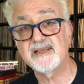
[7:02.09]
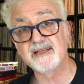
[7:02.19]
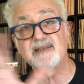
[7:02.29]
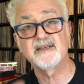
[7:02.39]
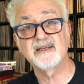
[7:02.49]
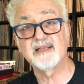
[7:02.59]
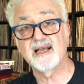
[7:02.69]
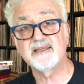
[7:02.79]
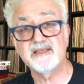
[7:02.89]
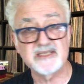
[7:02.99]
And then in the
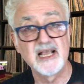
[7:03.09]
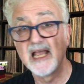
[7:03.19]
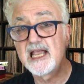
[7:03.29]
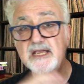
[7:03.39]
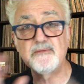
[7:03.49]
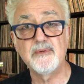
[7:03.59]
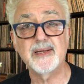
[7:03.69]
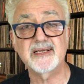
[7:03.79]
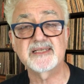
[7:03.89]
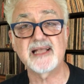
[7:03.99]
90s, he
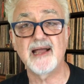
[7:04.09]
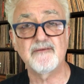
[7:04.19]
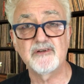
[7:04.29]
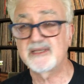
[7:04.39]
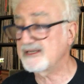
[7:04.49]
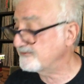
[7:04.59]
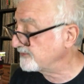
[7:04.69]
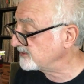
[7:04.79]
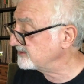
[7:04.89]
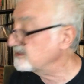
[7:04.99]
remixed everything
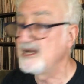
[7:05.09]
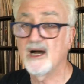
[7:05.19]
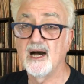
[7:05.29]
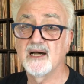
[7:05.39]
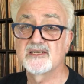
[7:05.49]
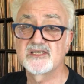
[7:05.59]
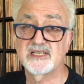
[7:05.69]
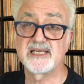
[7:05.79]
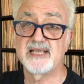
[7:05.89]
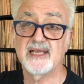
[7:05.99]
for
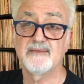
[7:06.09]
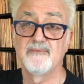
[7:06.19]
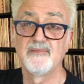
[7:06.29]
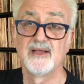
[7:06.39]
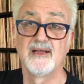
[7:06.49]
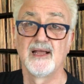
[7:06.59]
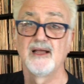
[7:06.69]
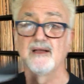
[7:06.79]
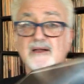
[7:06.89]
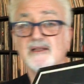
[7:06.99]
CD.
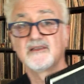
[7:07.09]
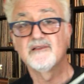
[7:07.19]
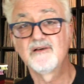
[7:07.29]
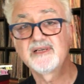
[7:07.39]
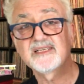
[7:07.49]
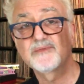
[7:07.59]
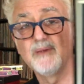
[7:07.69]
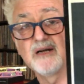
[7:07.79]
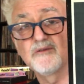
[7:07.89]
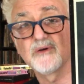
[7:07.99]
Thelonious
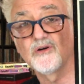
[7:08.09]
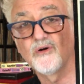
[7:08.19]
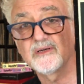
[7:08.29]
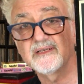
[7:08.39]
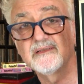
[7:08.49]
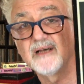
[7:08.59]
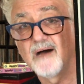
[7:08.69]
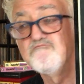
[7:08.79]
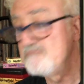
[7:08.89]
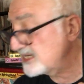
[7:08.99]
Monk recorded
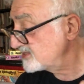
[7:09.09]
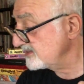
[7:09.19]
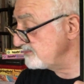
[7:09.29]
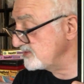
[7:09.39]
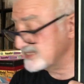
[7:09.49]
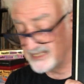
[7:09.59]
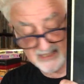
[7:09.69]
much of the music